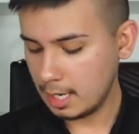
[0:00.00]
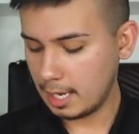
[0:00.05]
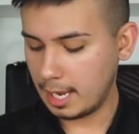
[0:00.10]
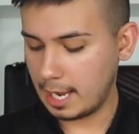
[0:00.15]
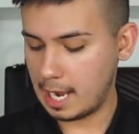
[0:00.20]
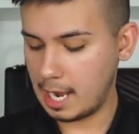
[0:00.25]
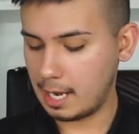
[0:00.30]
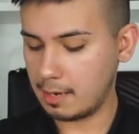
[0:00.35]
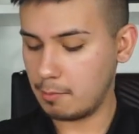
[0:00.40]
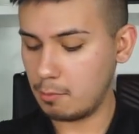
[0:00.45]

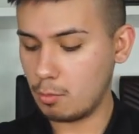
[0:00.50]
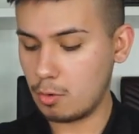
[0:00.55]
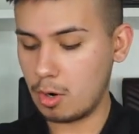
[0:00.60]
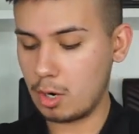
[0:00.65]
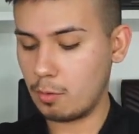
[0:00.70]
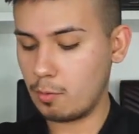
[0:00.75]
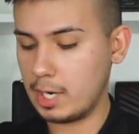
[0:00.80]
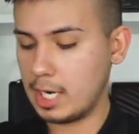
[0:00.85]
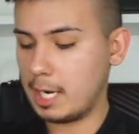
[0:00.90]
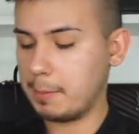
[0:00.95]
and
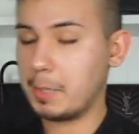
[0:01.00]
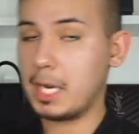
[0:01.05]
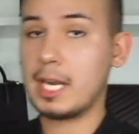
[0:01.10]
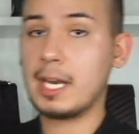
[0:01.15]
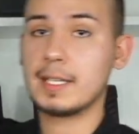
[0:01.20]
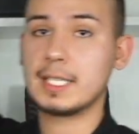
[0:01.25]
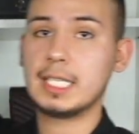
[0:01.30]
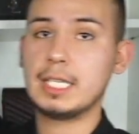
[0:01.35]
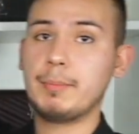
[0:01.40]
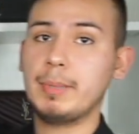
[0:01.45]
more when I'm kind
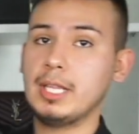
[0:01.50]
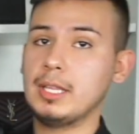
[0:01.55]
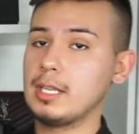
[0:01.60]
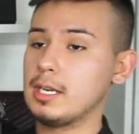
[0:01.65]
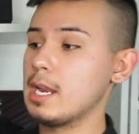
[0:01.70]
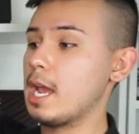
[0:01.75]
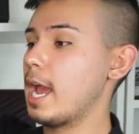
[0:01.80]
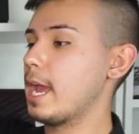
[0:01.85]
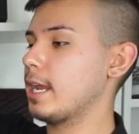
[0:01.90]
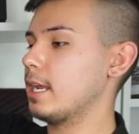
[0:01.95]
of sleeping the
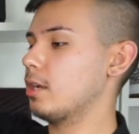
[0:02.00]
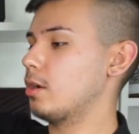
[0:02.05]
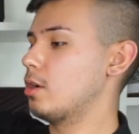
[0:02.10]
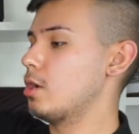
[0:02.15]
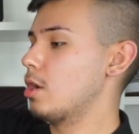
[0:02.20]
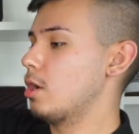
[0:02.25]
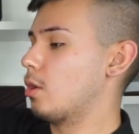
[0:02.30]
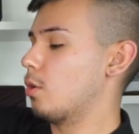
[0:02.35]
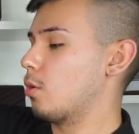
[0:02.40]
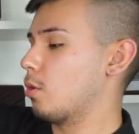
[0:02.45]
night
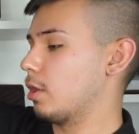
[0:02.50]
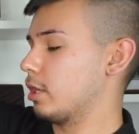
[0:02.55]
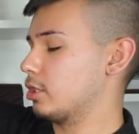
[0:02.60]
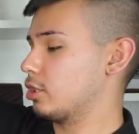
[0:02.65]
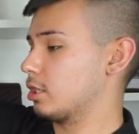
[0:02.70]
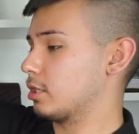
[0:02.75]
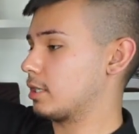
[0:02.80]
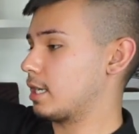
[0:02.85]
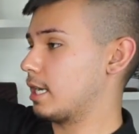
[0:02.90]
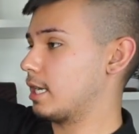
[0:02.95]
or
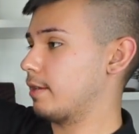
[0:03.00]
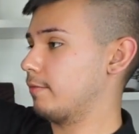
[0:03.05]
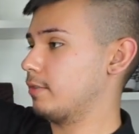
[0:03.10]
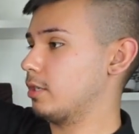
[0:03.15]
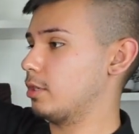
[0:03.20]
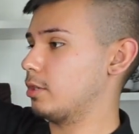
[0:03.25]
just kind of,